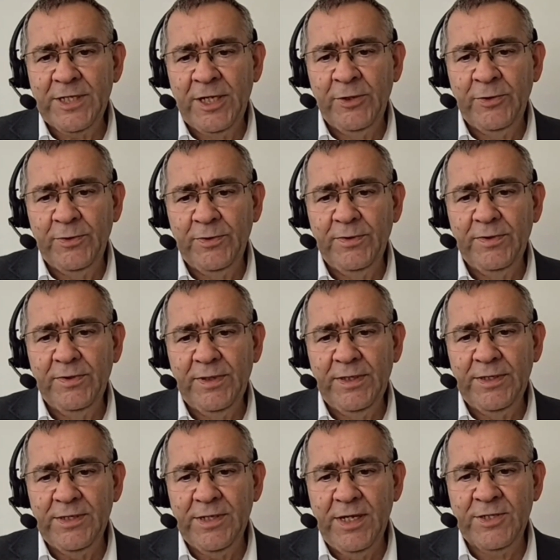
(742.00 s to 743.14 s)
So
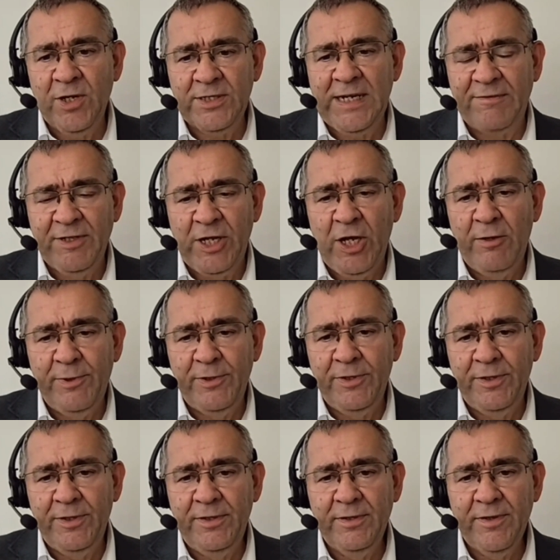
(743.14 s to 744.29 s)
it's got to have an
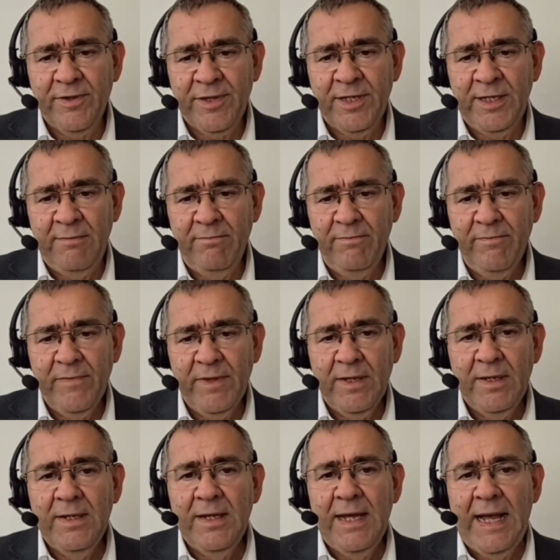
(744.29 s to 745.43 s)
urban theme,
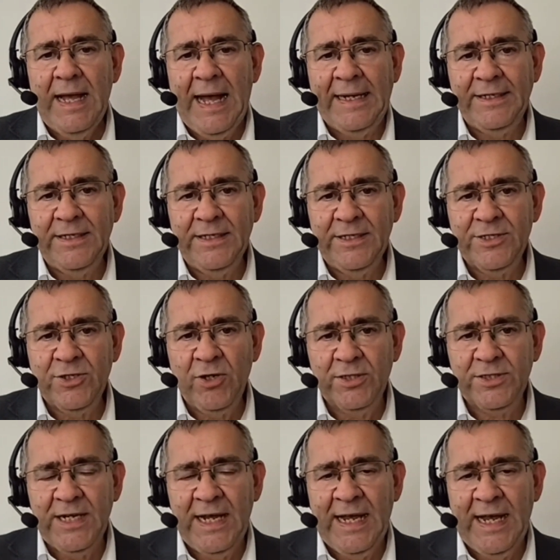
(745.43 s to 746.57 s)
and it's
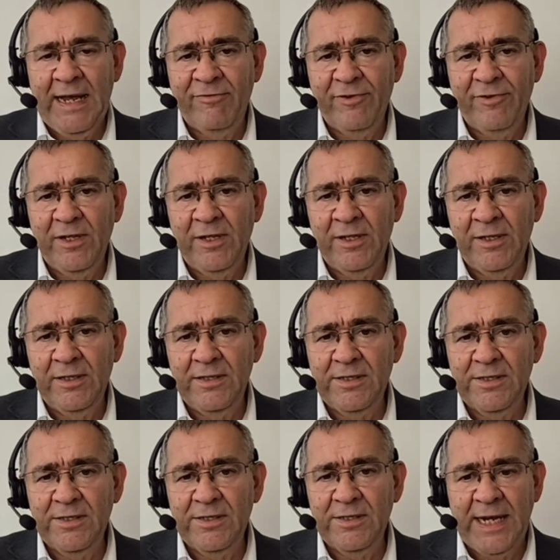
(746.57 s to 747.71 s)
got to have a
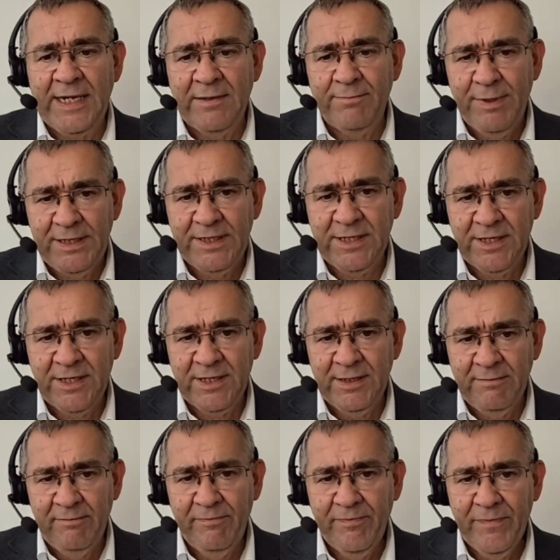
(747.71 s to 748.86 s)

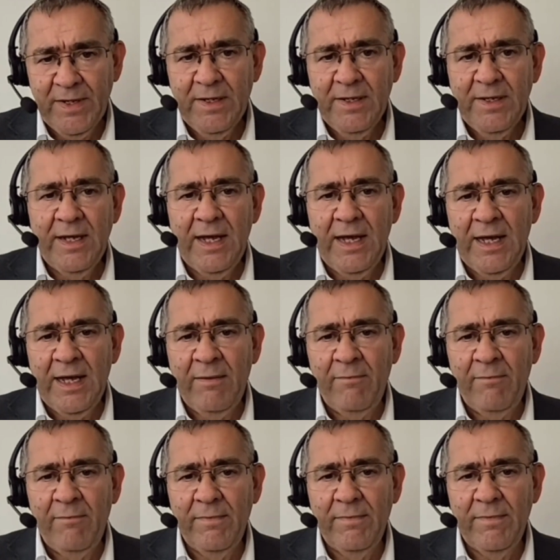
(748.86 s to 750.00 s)
sustainability theme.
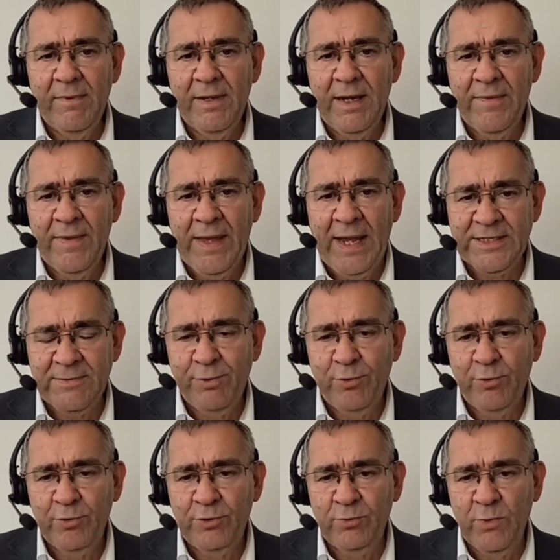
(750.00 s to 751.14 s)
And that's
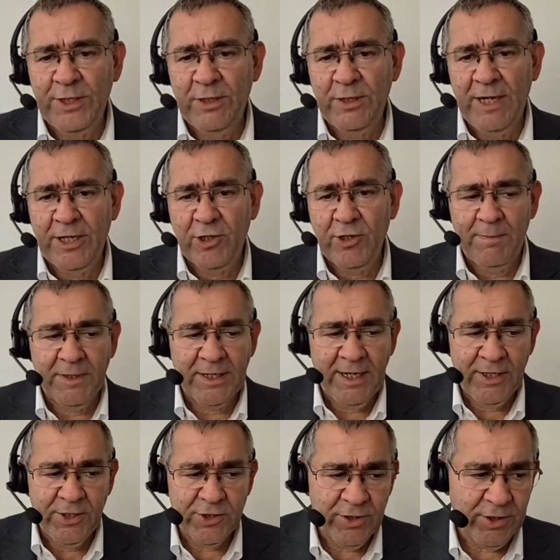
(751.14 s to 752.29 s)
important when you make your
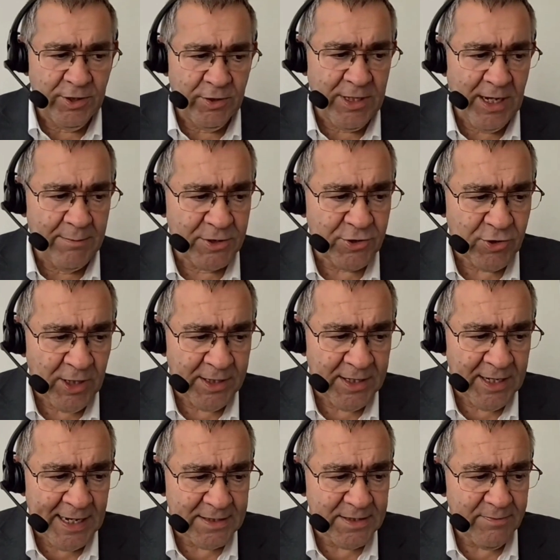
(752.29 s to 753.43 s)
application, that you
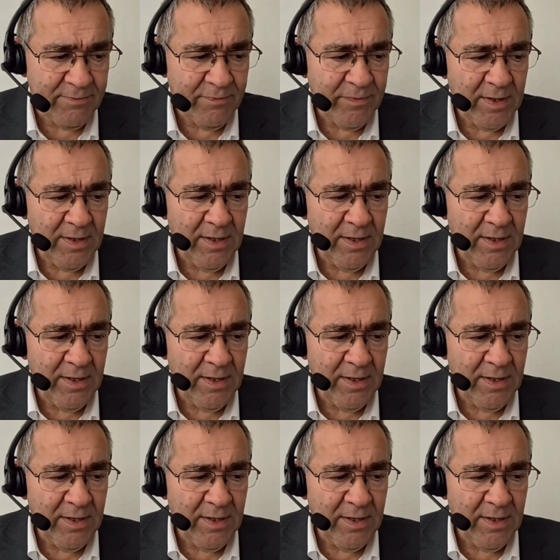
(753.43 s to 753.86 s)
demonstrate that.